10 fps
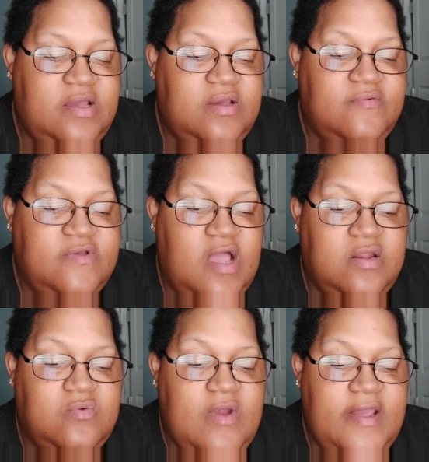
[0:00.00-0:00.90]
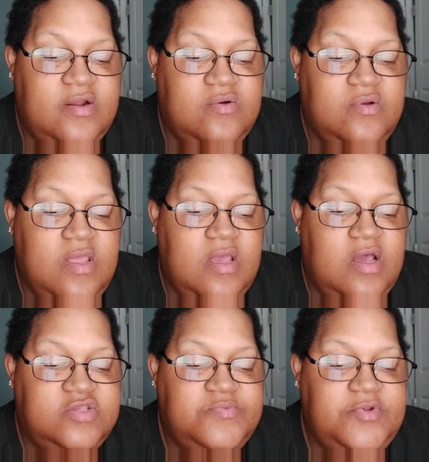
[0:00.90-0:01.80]
of Colorado
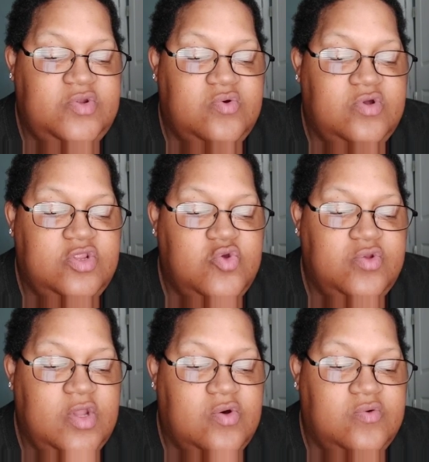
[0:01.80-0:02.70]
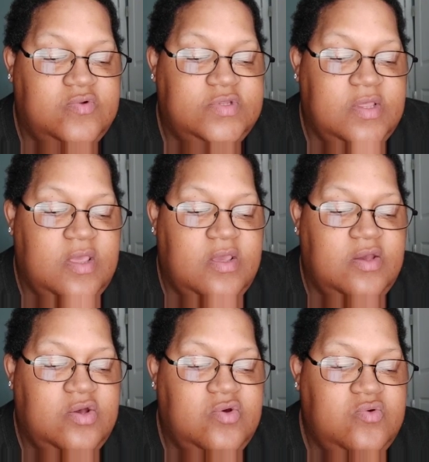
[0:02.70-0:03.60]
entrepreneur Luke Knowles,
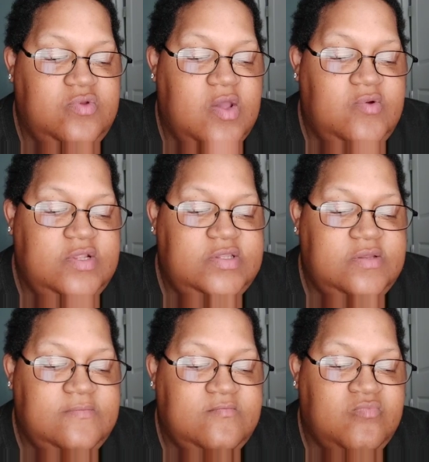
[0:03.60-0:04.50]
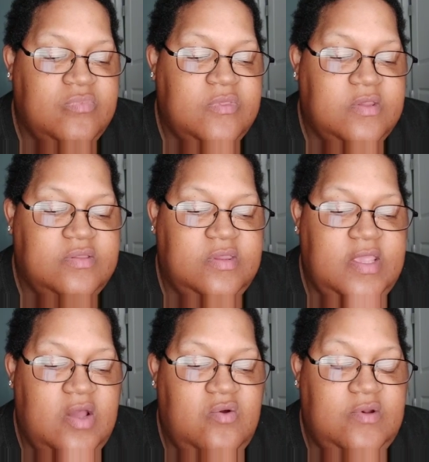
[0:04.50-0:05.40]
who noticed
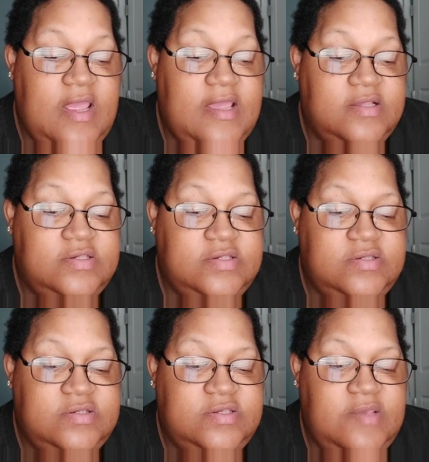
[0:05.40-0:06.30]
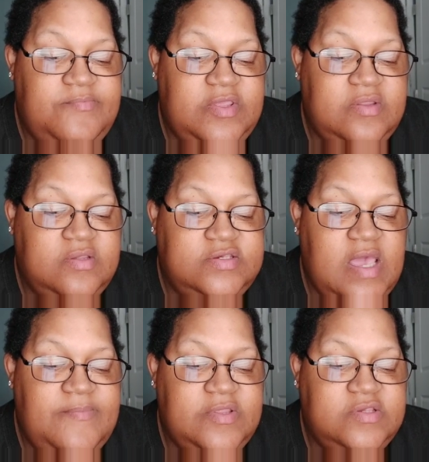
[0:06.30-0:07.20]
the online
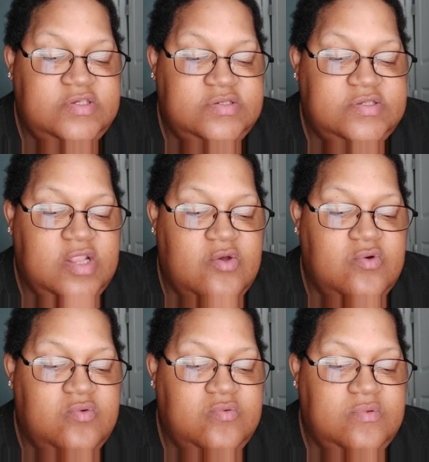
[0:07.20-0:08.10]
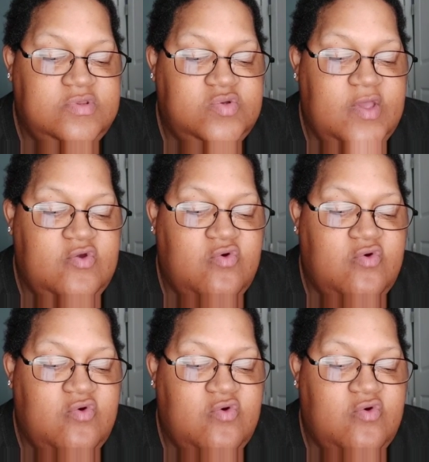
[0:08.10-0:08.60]
shopping slowed to a